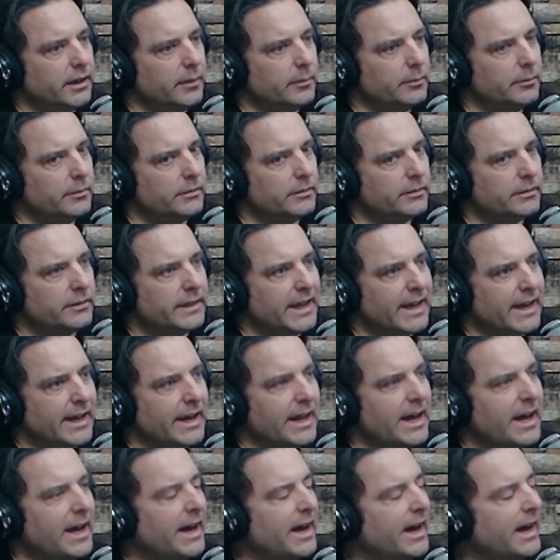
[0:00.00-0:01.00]
um,
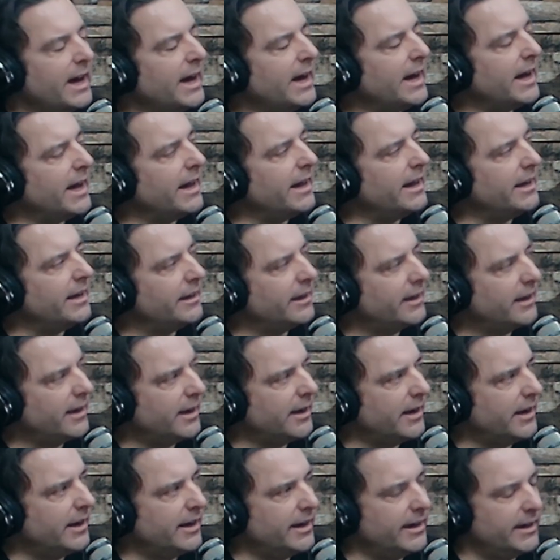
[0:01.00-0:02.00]
that high
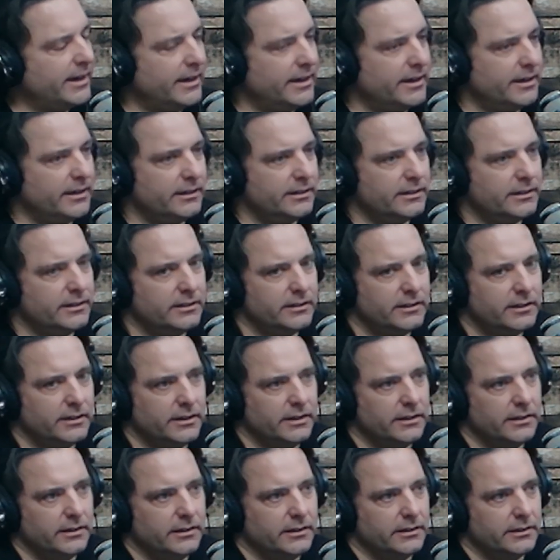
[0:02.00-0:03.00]
high end
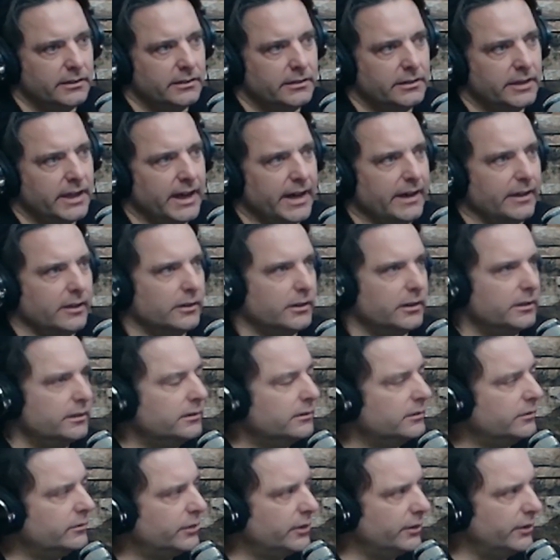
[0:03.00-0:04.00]

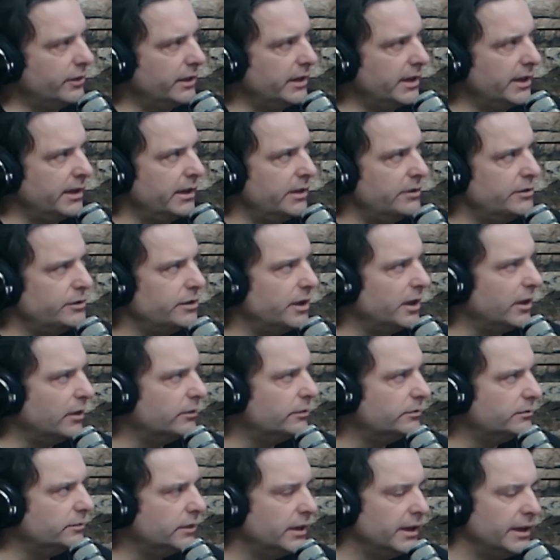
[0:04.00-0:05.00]
talent for the
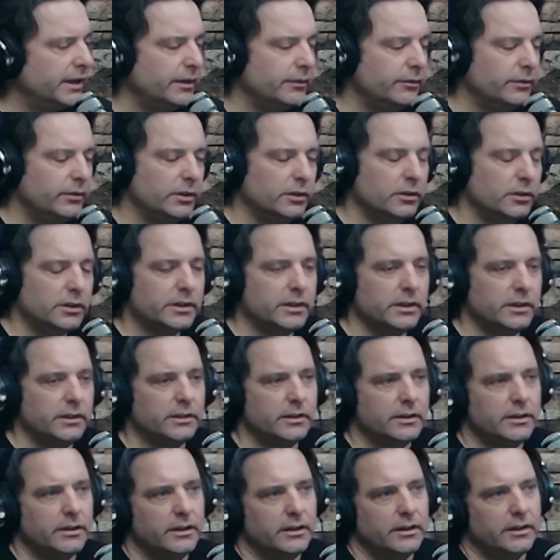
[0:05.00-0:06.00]
NHL, right? If you look
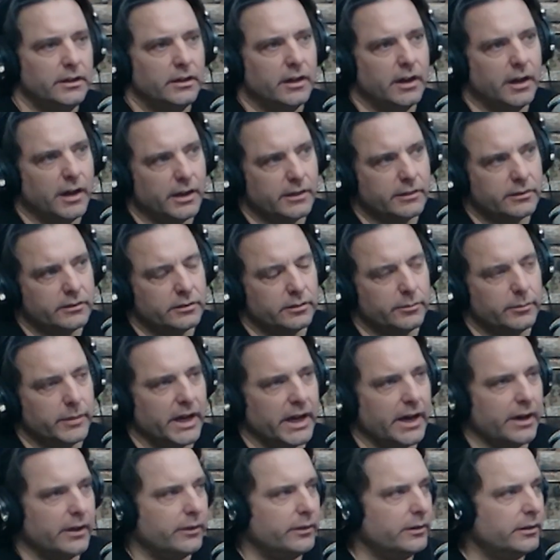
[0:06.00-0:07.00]
at Austin
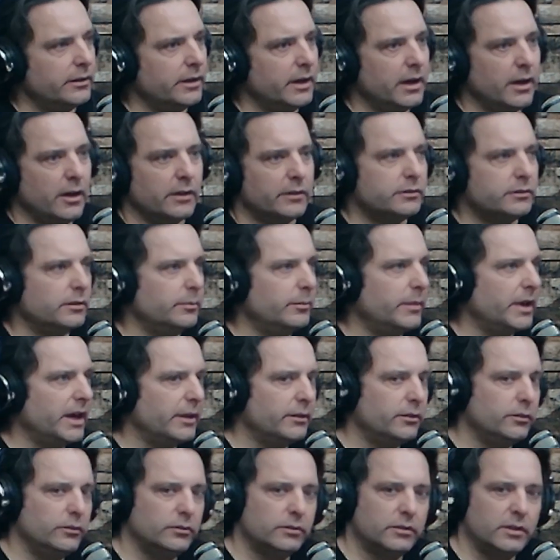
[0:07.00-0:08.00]
Mal- Austin
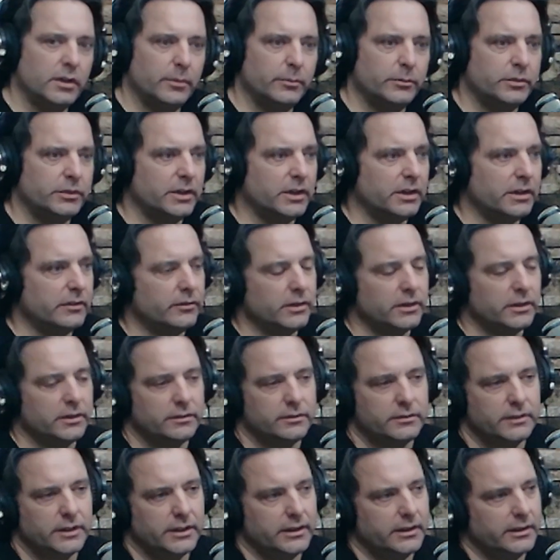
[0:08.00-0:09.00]
Matthews comes out of
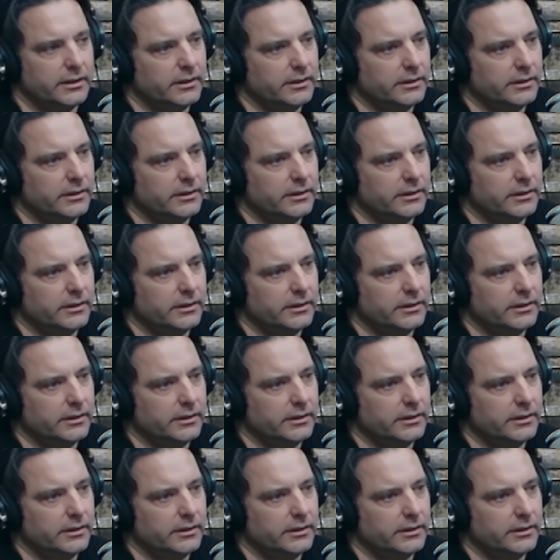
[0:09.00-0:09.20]
a